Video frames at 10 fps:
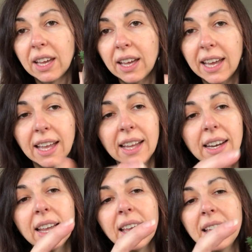
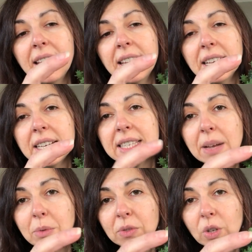and
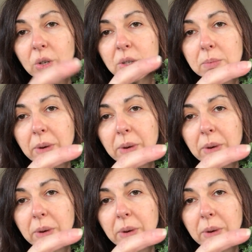some of those